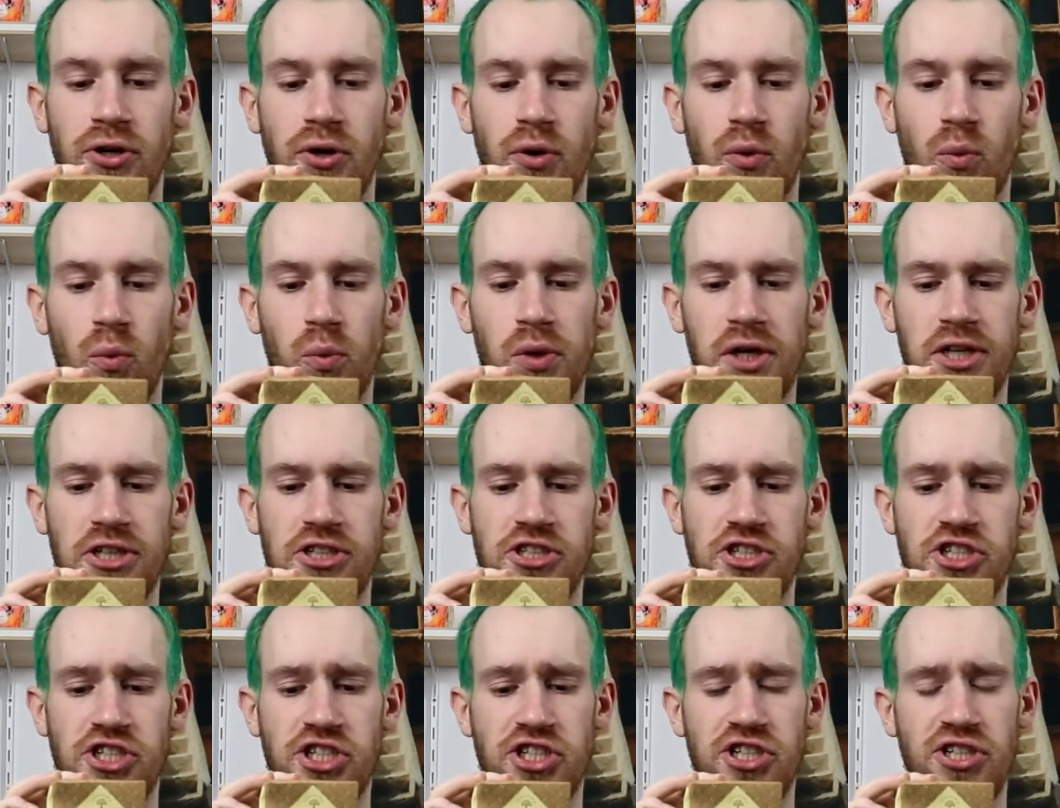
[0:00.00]

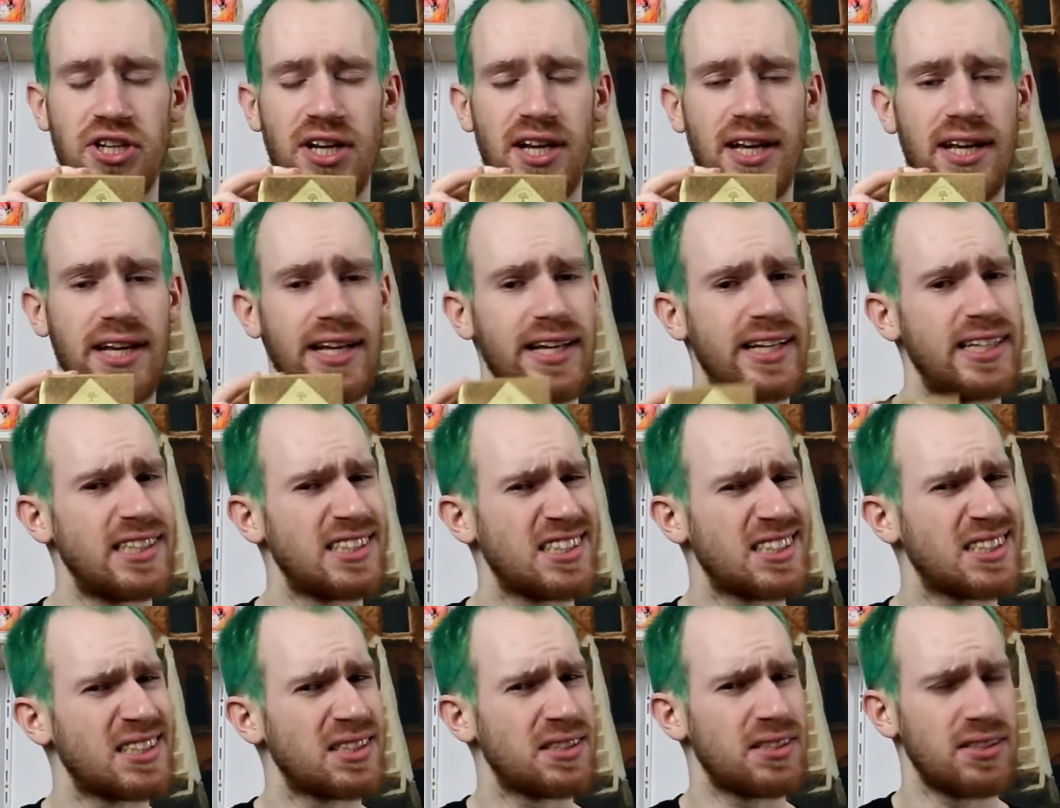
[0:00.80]
which
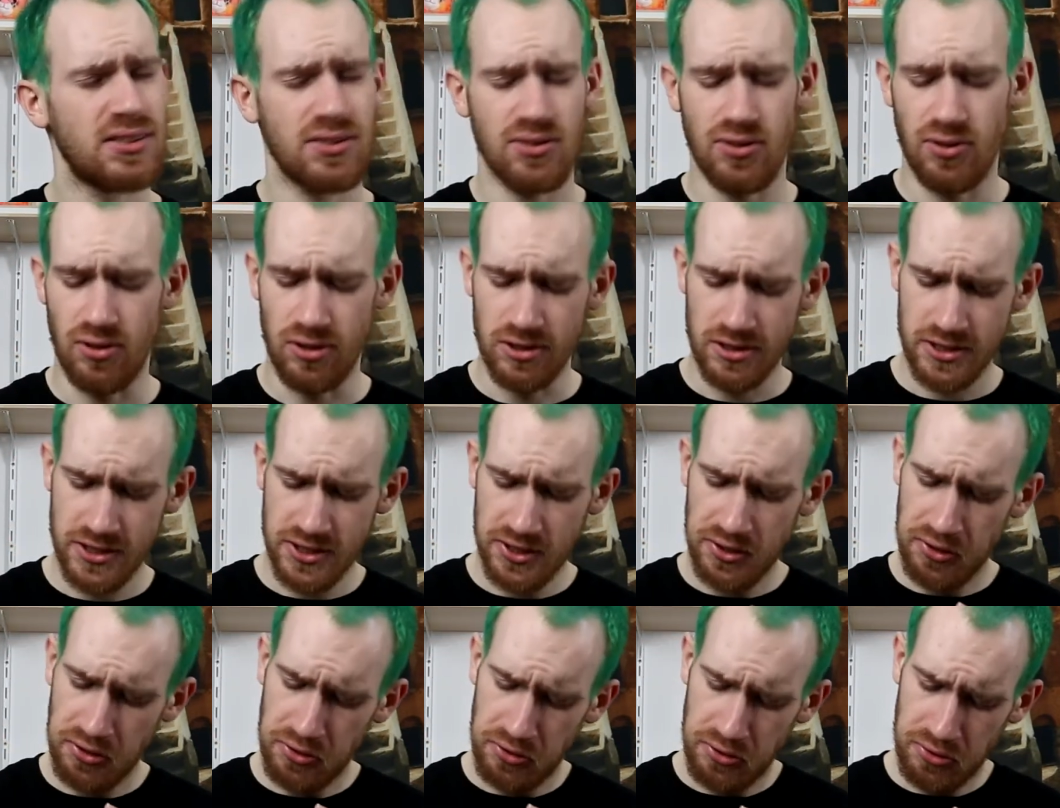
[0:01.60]
is
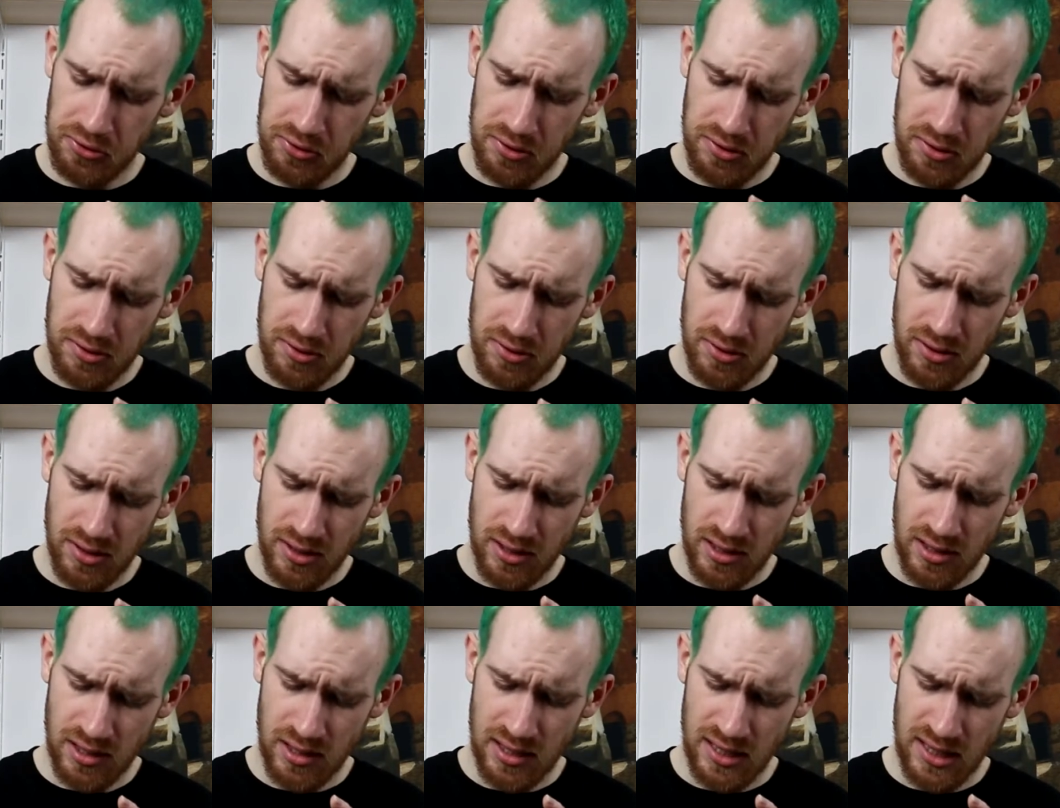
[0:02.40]
also,
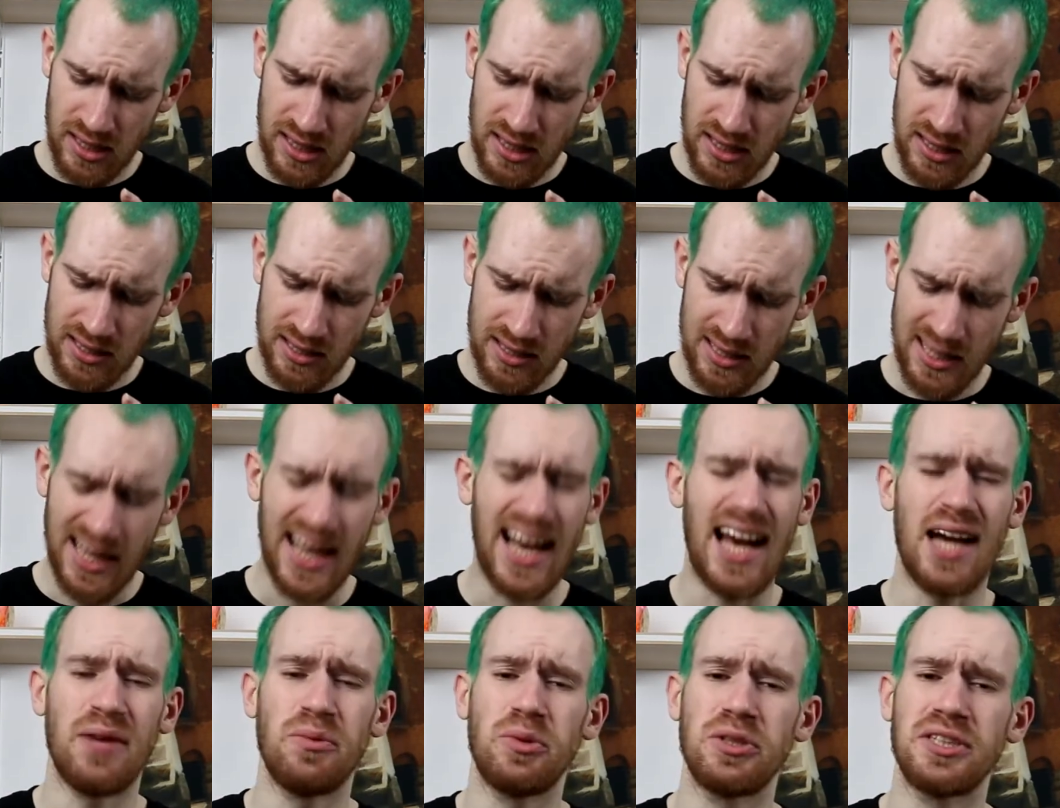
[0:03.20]

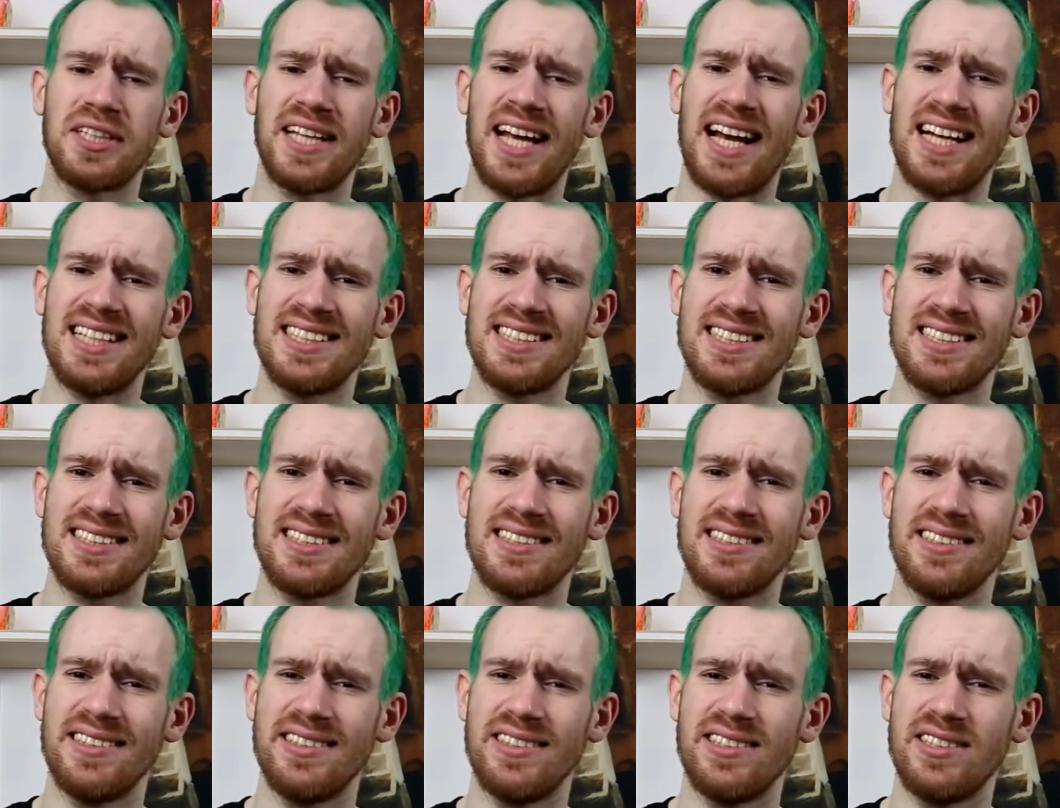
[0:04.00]
I would guess,